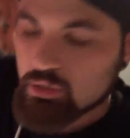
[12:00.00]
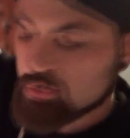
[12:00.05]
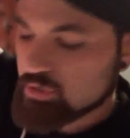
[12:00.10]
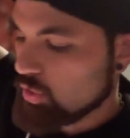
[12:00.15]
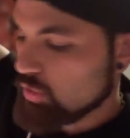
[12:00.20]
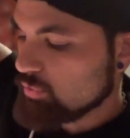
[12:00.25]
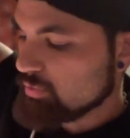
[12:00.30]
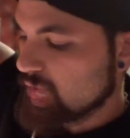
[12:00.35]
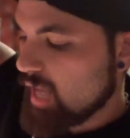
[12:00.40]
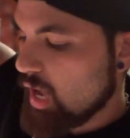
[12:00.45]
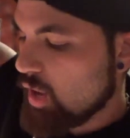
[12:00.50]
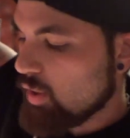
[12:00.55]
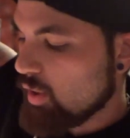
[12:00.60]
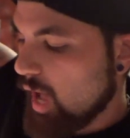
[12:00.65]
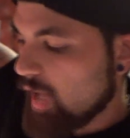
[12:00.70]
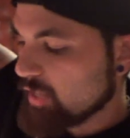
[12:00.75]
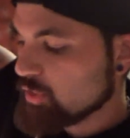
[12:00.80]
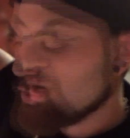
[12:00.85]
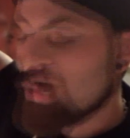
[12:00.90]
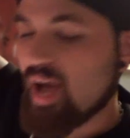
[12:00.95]
So now,
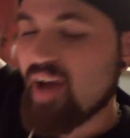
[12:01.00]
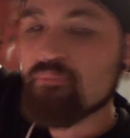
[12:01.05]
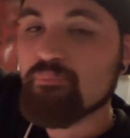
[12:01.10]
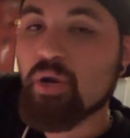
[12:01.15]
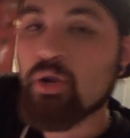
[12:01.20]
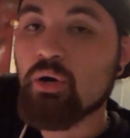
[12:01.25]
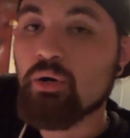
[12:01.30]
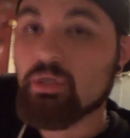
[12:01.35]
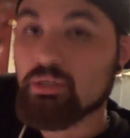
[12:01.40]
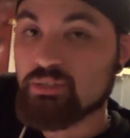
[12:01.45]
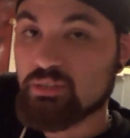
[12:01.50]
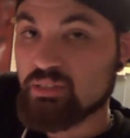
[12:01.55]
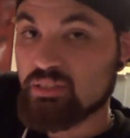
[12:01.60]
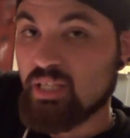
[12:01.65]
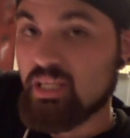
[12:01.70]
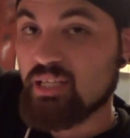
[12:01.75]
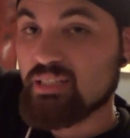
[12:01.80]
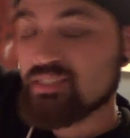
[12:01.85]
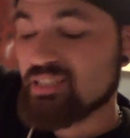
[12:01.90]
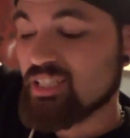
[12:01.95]
I do have
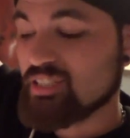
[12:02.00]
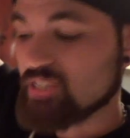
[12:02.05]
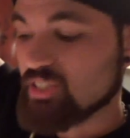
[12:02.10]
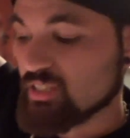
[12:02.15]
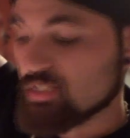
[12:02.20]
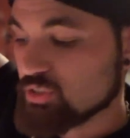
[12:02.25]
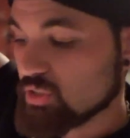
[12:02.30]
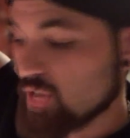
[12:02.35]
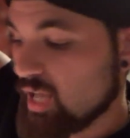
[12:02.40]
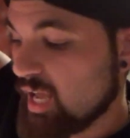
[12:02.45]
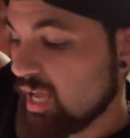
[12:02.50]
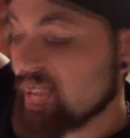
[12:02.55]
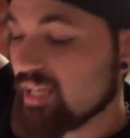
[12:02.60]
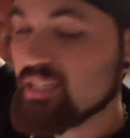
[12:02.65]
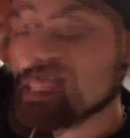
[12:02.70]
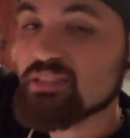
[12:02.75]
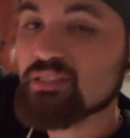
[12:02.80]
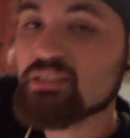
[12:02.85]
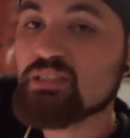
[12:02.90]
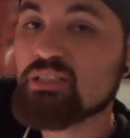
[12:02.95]
snakes such as
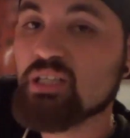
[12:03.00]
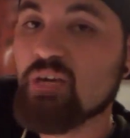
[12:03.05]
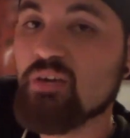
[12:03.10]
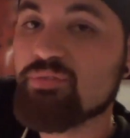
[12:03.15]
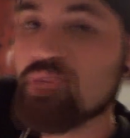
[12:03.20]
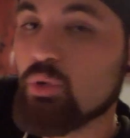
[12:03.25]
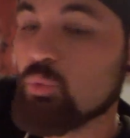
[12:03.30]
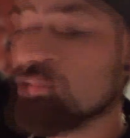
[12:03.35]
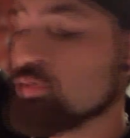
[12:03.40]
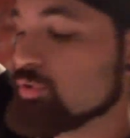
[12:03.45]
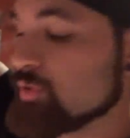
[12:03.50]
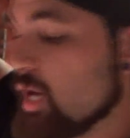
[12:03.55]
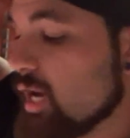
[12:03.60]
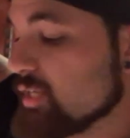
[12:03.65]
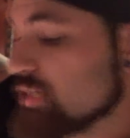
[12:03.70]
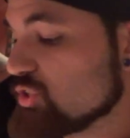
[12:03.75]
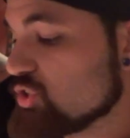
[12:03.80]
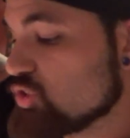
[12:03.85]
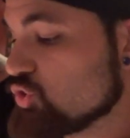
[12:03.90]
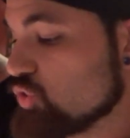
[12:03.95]
Hades and stuff that will
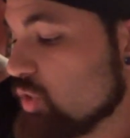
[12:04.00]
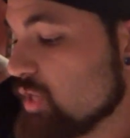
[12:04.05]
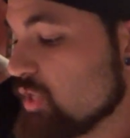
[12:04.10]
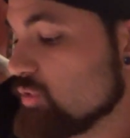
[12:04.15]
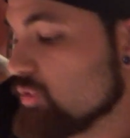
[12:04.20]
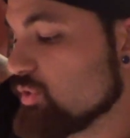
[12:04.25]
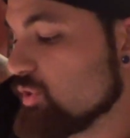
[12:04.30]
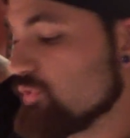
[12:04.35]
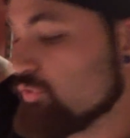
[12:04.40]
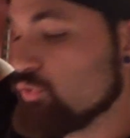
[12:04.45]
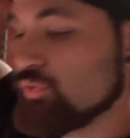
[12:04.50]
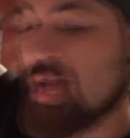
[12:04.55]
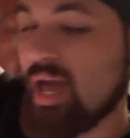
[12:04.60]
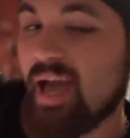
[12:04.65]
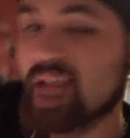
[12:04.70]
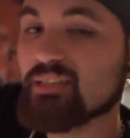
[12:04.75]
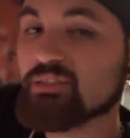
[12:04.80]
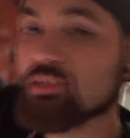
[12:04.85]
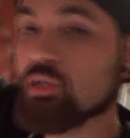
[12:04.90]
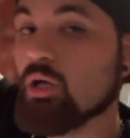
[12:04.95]
not strangle their food
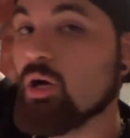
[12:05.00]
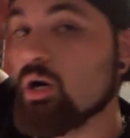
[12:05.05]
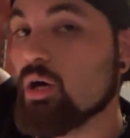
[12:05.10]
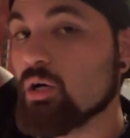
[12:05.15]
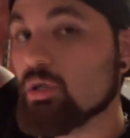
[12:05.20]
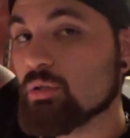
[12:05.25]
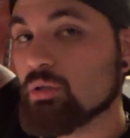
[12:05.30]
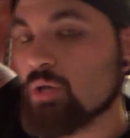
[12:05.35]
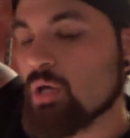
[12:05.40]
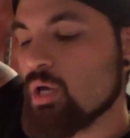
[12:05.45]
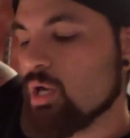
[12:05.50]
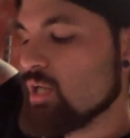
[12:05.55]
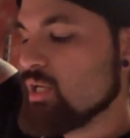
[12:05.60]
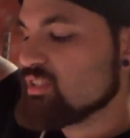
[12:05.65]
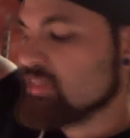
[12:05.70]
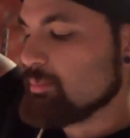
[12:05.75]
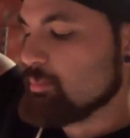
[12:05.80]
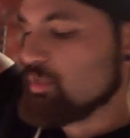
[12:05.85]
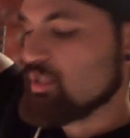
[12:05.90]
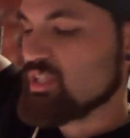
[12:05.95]
as long,
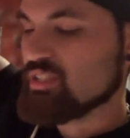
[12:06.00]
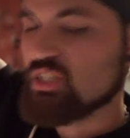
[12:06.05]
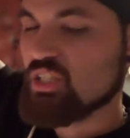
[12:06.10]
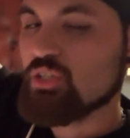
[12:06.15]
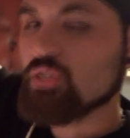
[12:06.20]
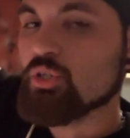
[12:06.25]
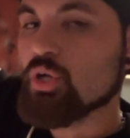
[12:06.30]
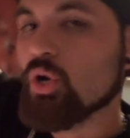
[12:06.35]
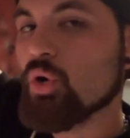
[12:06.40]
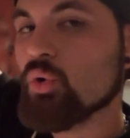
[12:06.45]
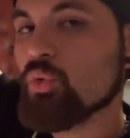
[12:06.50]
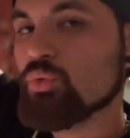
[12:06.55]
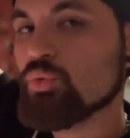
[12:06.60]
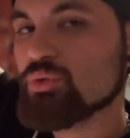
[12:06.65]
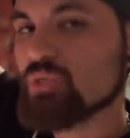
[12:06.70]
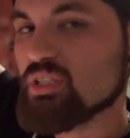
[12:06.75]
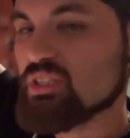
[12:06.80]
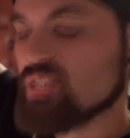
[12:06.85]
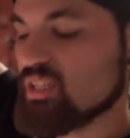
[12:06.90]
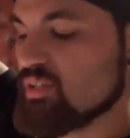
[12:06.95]
simply because he
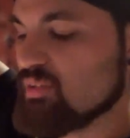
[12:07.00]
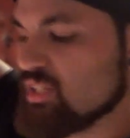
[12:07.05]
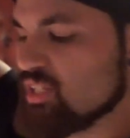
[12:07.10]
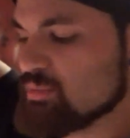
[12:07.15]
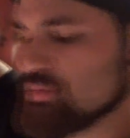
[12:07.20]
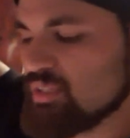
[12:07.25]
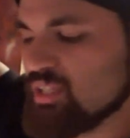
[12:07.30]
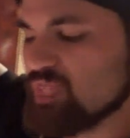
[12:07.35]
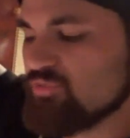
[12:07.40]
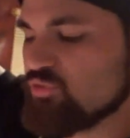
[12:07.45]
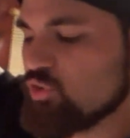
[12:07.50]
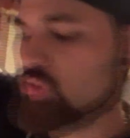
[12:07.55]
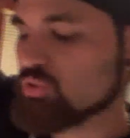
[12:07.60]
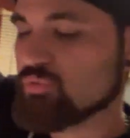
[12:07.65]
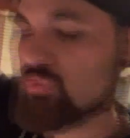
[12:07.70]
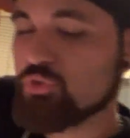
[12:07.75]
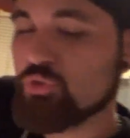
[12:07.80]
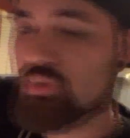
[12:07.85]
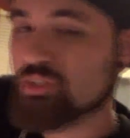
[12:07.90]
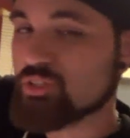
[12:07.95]
knows he's been eating
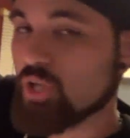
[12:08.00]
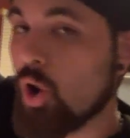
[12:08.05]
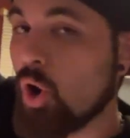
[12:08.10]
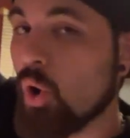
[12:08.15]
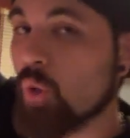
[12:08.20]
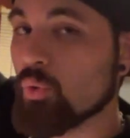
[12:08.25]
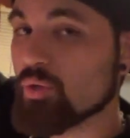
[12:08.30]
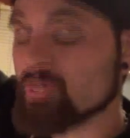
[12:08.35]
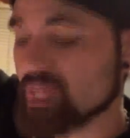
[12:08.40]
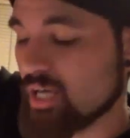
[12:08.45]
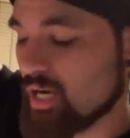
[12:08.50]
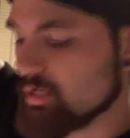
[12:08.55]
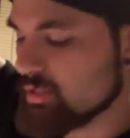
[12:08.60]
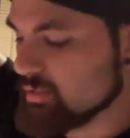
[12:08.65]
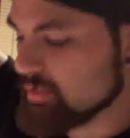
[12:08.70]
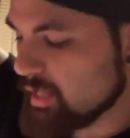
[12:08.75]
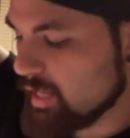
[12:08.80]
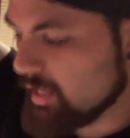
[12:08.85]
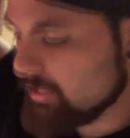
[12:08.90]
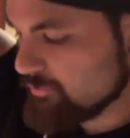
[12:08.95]
frozen food his whole entire
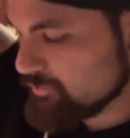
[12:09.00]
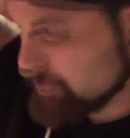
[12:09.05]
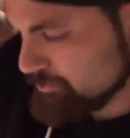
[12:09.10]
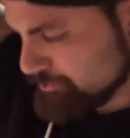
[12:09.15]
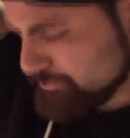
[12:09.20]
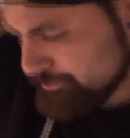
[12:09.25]
life.